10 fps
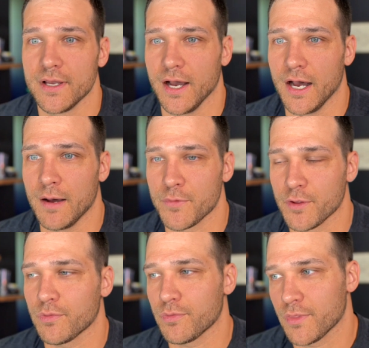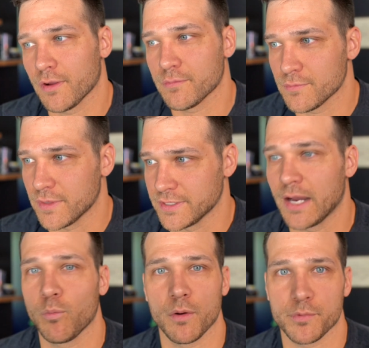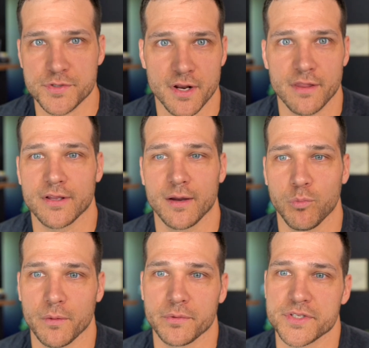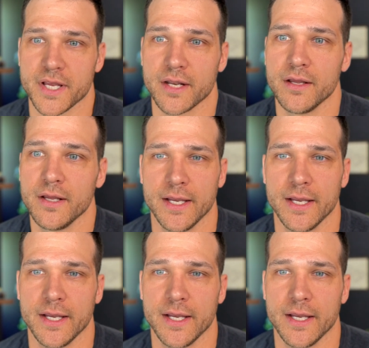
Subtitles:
They're the top 1% of the top 1%.